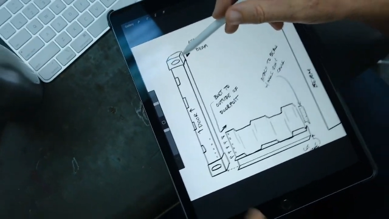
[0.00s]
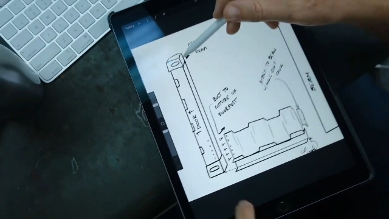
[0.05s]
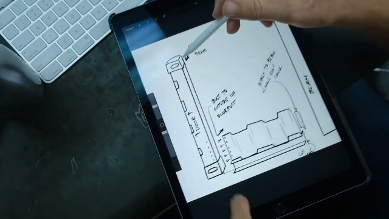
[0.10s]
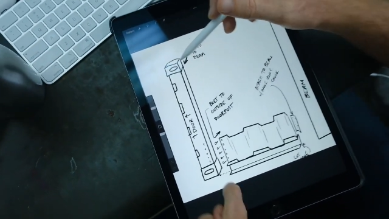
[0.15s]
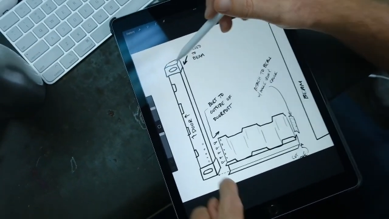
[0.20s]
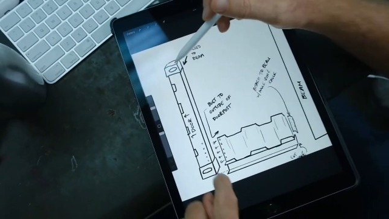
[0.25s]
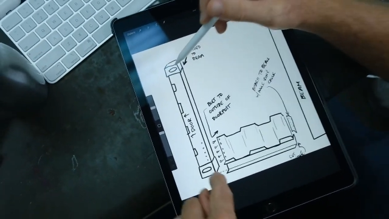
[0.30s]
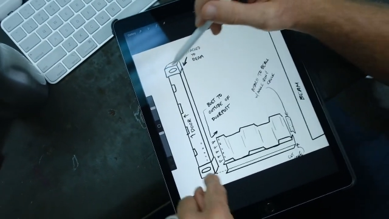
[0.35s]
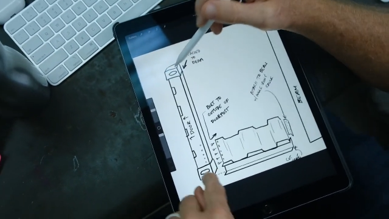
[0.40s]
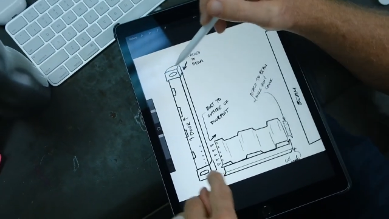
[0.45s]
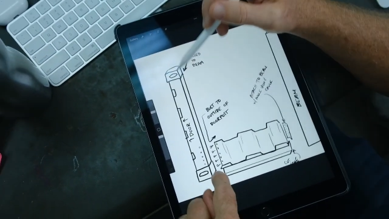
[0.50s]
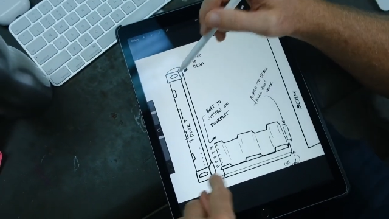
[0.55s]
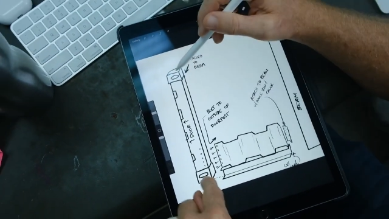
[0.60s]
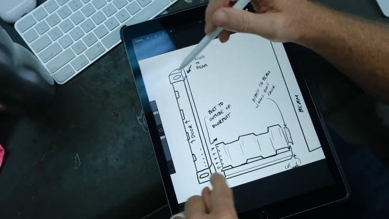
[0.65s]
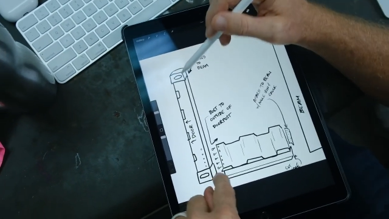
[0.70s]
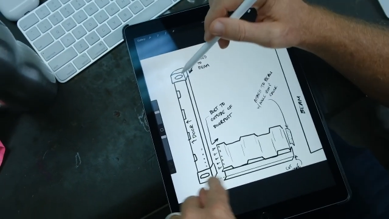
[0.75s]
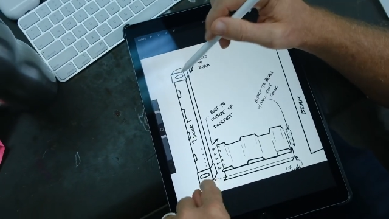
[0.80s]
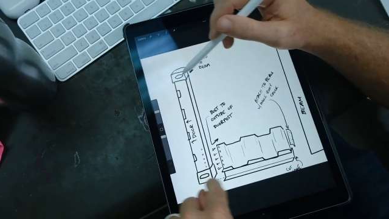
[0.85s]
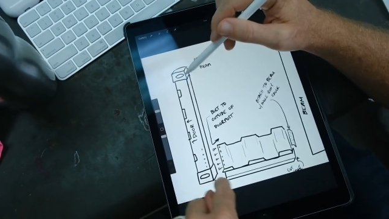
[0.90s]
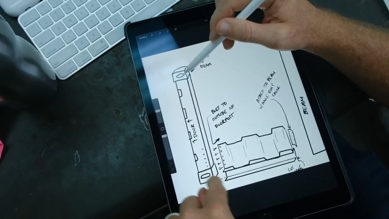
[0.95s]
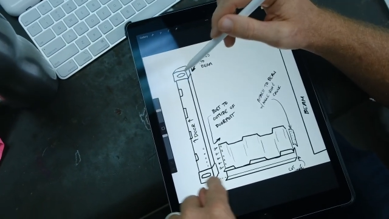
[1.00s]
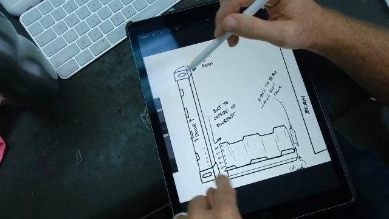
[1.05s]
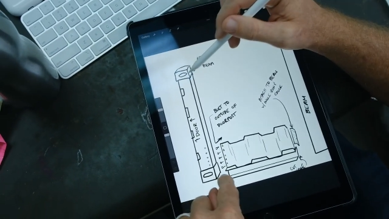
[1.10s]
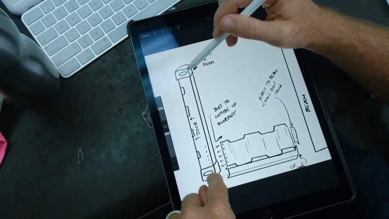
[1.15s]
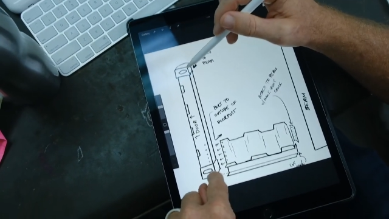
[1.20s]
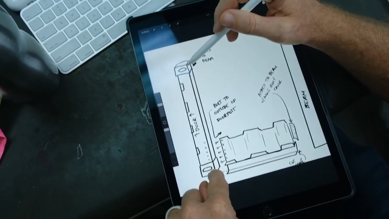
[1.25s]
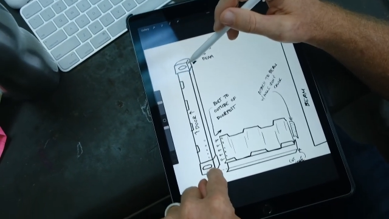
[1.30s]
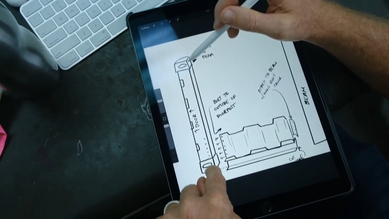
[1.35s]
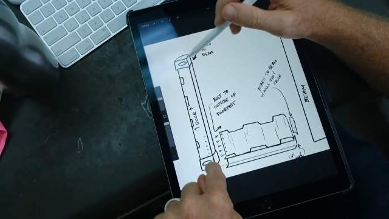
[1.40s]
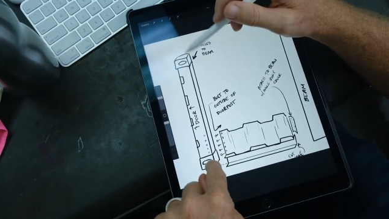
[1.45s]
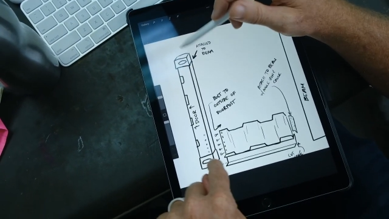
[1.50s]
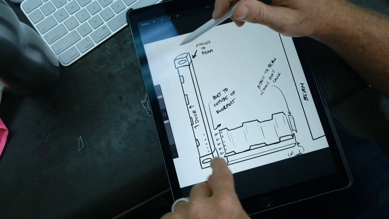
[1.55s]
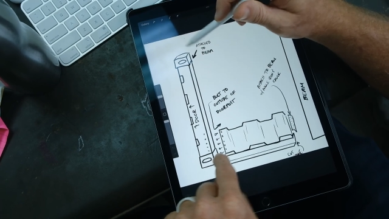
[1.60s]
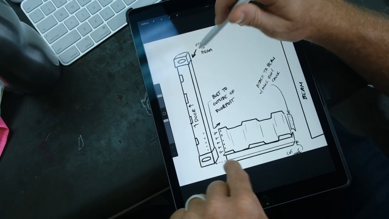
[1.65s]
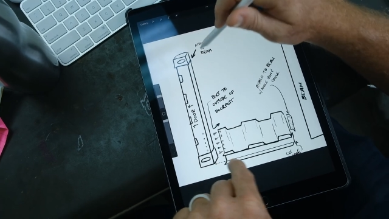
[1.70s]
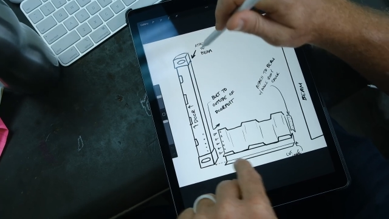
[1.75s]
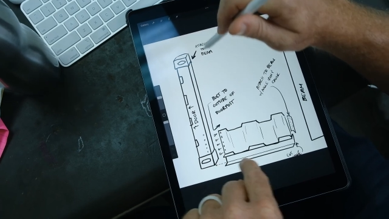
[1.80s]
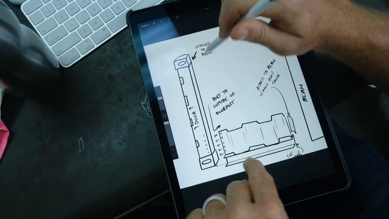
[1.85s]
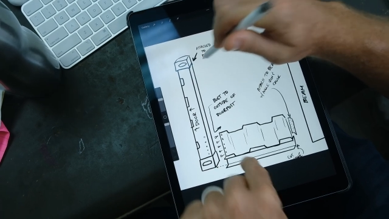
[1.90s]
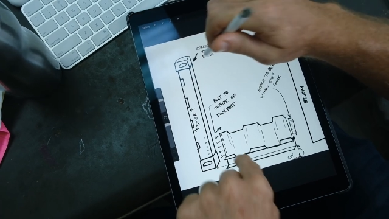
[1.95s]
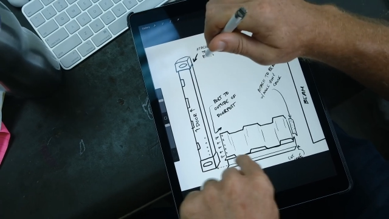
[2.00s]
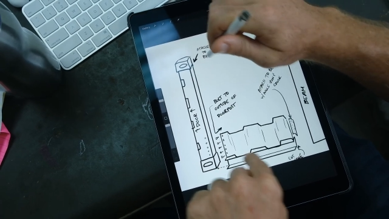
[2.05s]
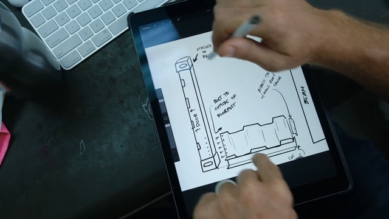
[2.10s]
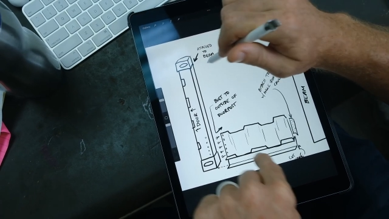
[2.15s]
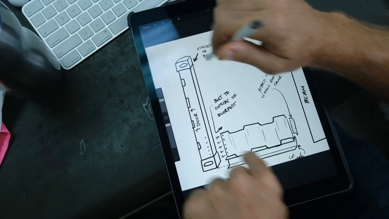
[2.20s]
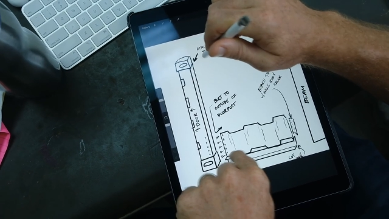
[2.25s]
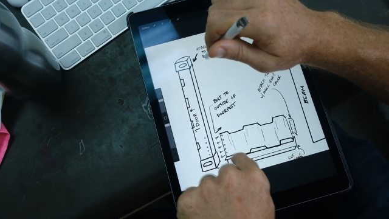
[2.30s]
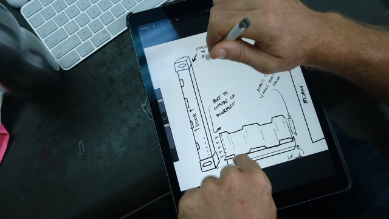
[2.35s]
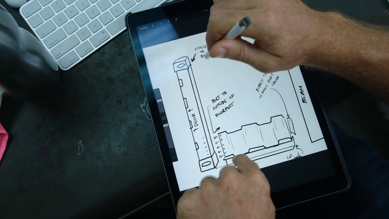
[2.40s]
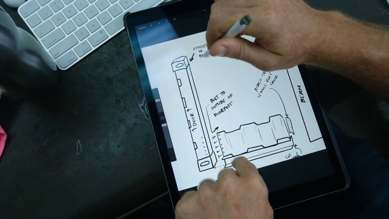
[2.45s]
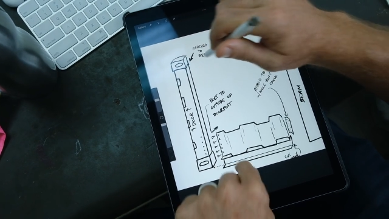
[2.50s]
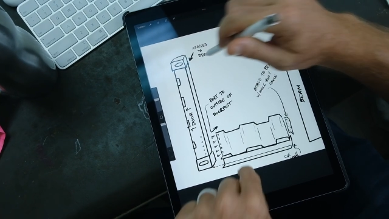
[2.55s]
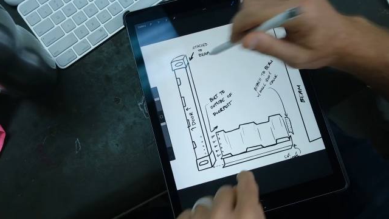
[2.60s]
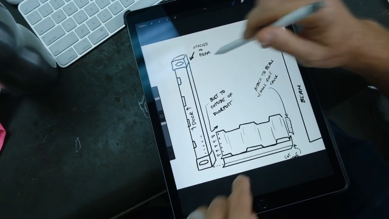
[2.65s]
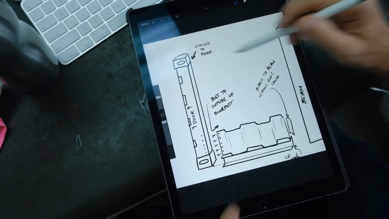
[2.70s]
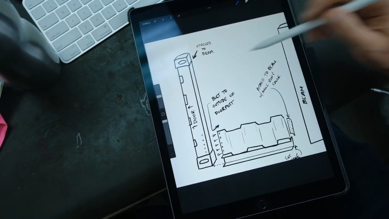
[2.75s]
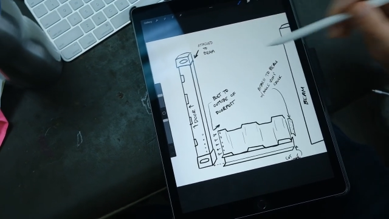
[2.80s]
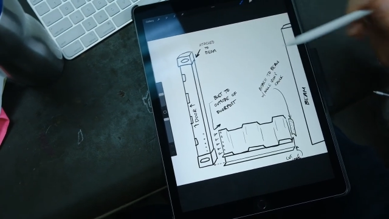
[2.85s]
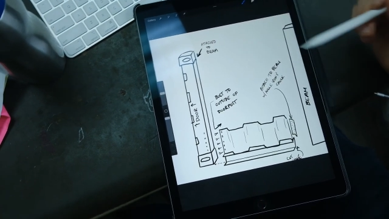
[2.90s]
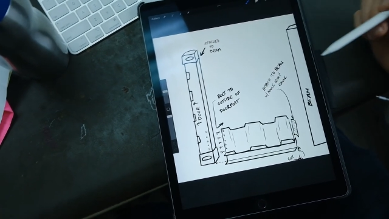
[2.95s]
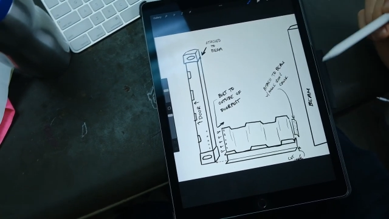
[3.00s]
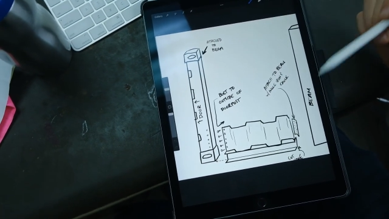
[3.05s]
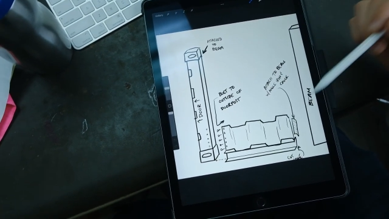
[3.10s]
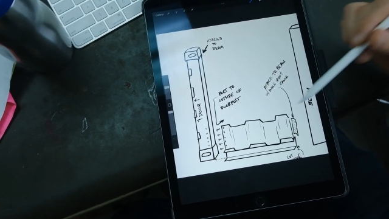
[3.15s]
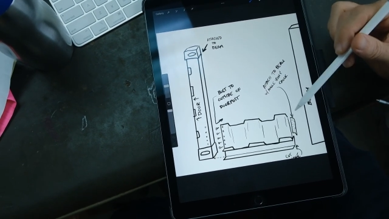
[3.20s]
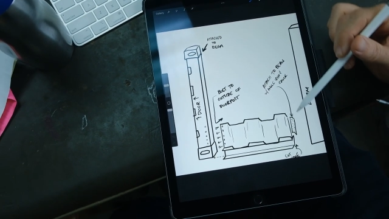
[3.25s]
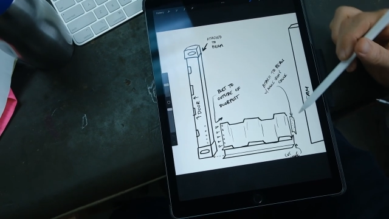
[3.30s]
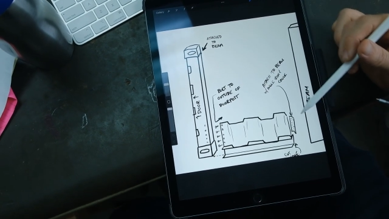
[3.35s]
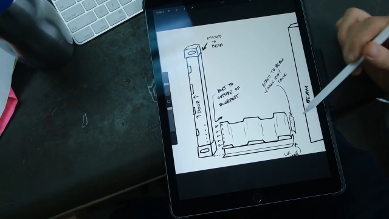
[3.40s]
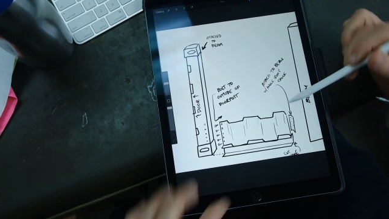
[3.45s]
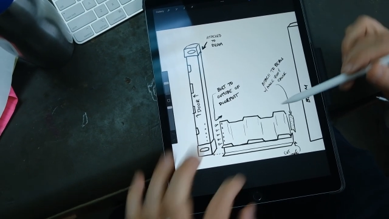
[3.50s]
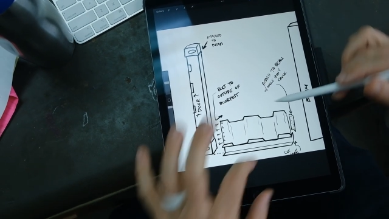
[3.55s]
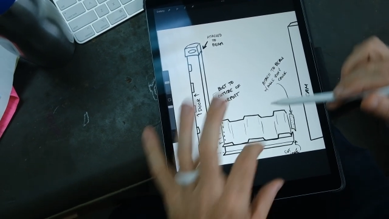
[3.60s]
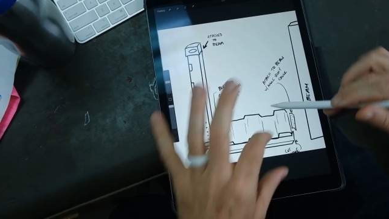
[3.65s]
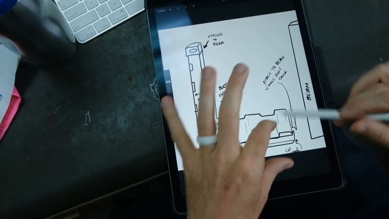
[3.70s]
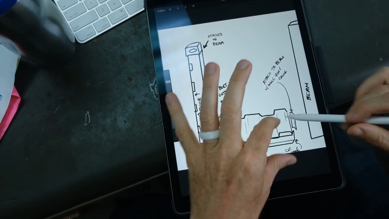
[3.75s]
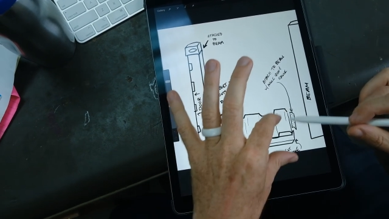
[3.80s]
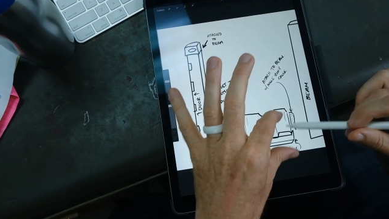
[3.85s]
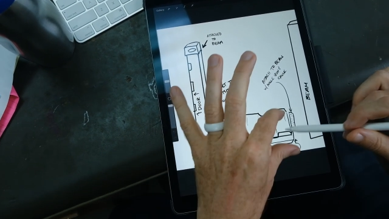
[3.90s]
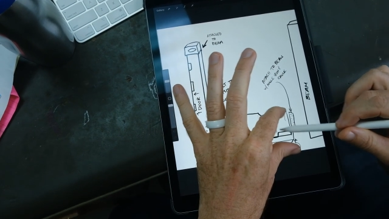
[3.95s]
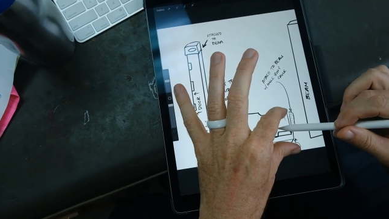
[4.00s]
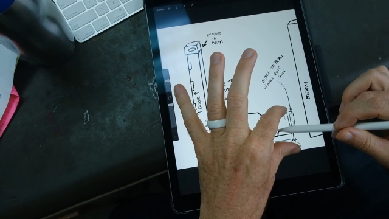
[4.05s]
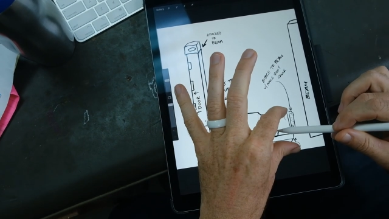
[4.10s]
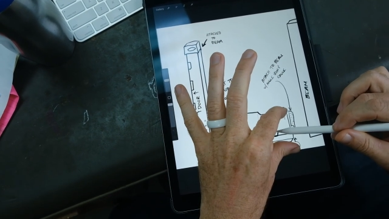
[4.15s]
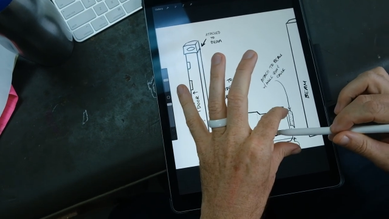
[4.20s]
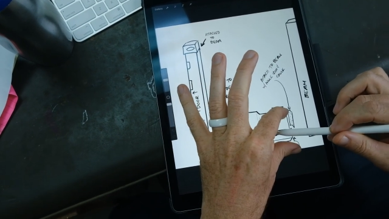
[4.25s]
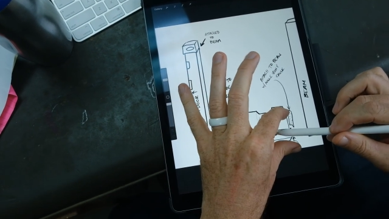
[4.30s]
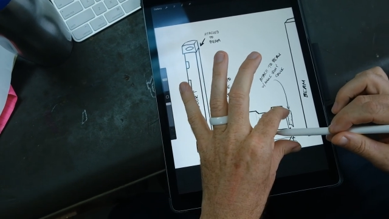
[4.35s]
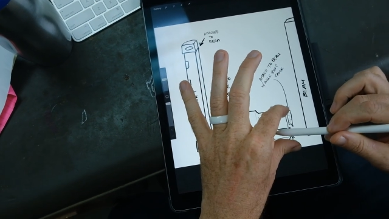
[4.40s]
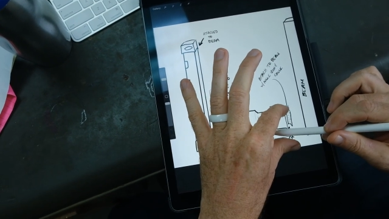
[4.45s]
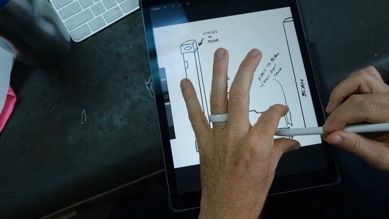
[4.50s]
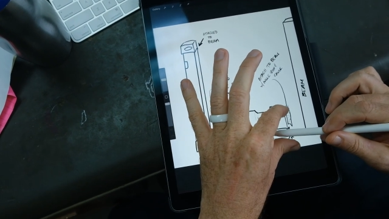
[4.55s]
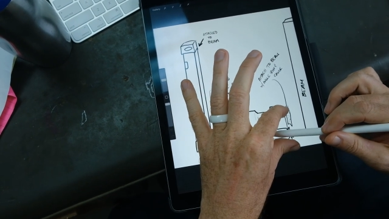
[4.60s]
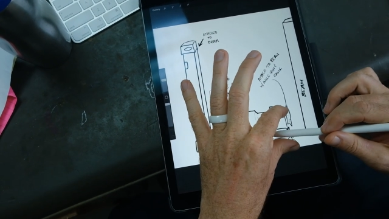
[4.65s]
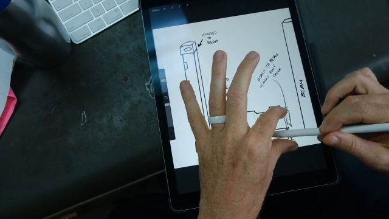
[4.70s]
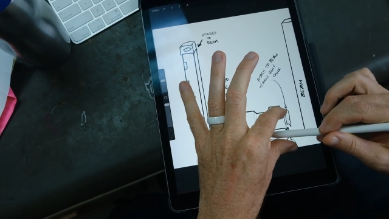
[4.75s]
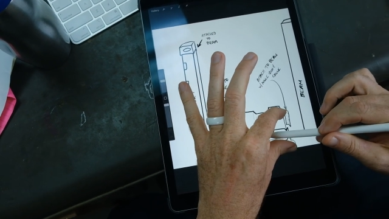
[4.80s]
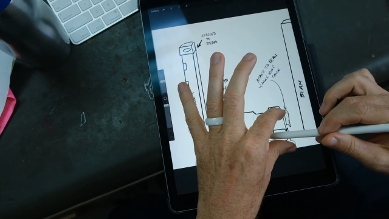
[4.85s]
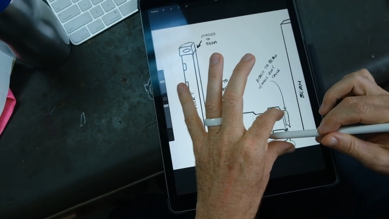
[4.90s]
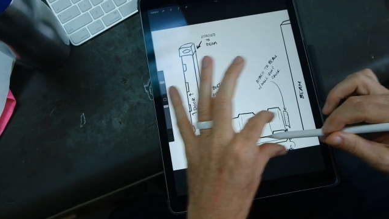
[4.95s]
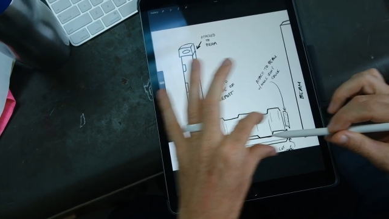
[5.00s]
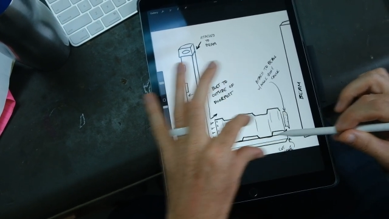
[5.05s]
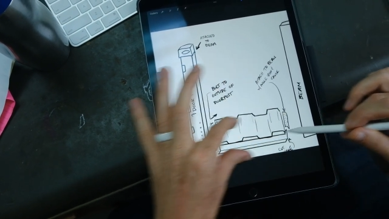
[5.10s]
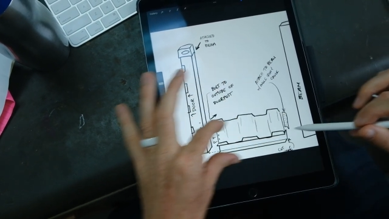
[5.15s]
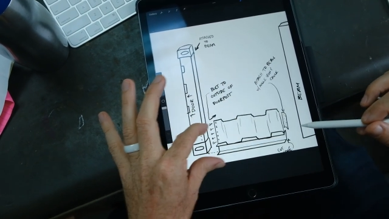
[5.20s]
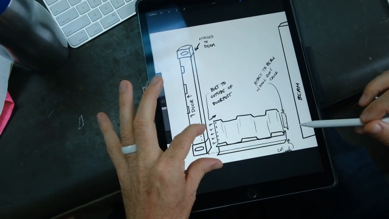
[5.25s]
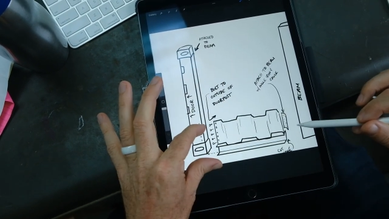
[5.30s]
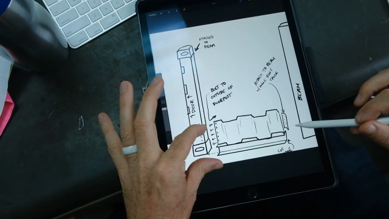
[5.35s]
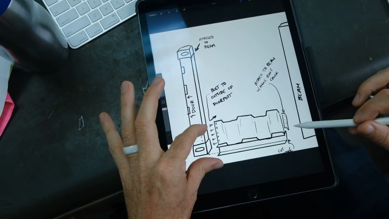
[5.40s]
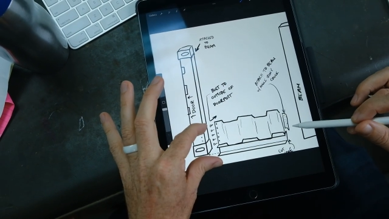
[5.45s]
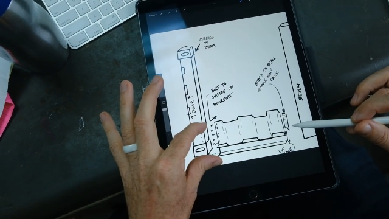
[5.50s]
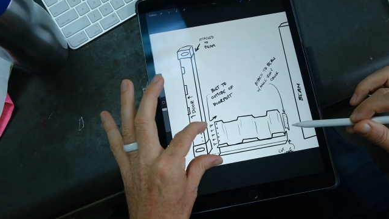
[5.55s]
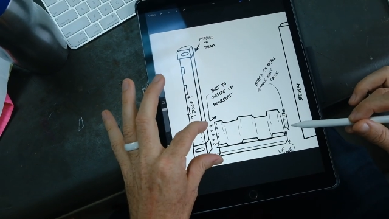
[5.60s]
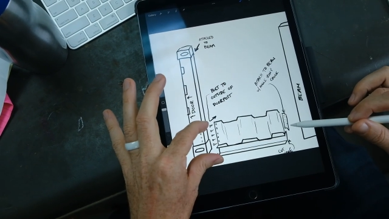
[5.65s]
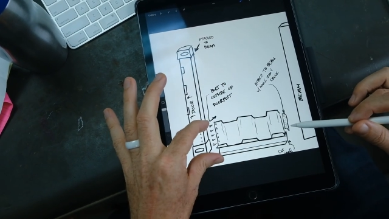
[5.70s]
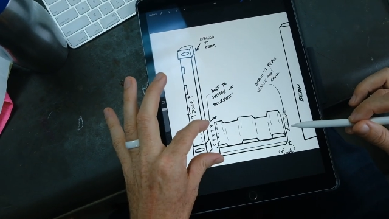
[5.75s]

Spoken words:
No face is visible, so there are no lips to read.